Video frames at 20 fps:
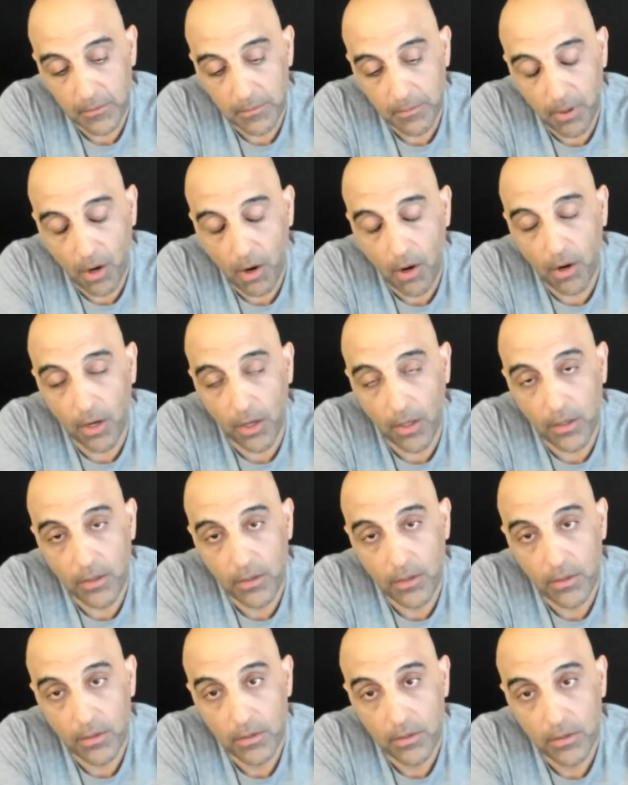part
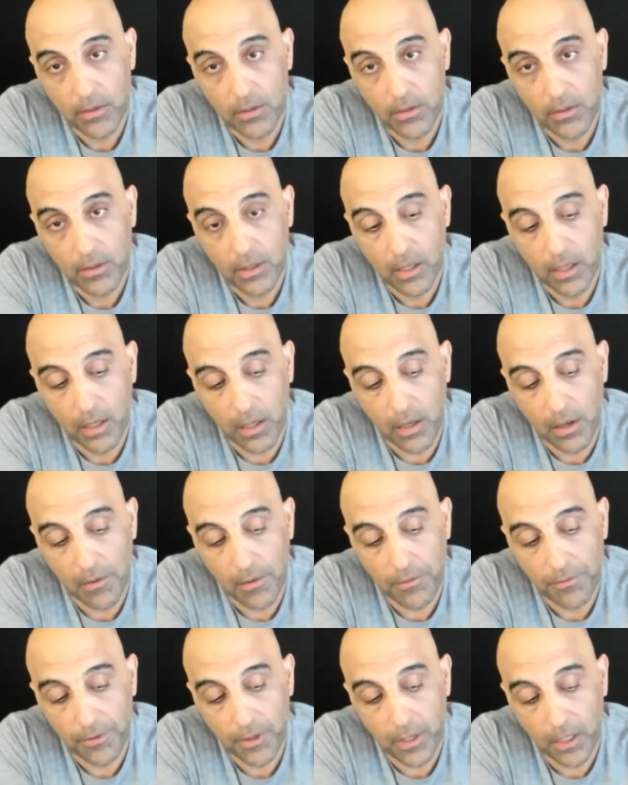
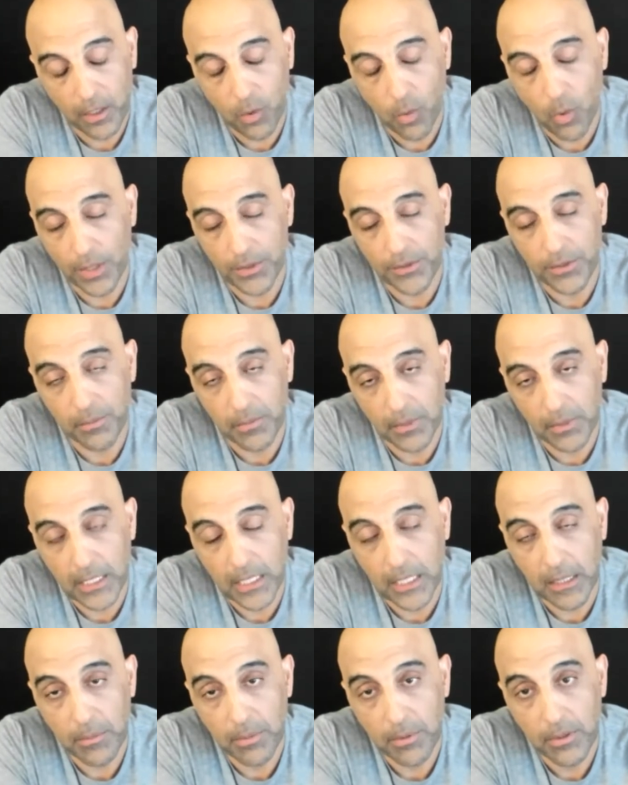of a quantum
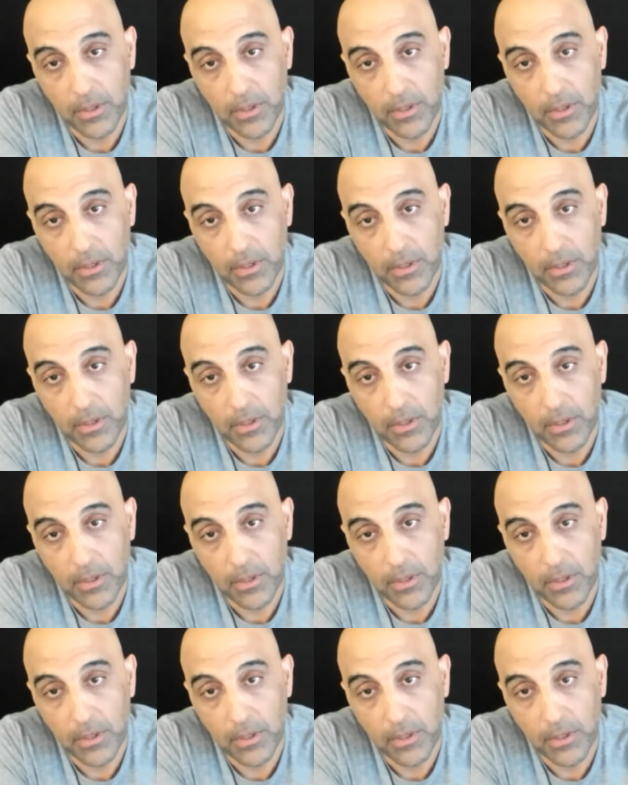leap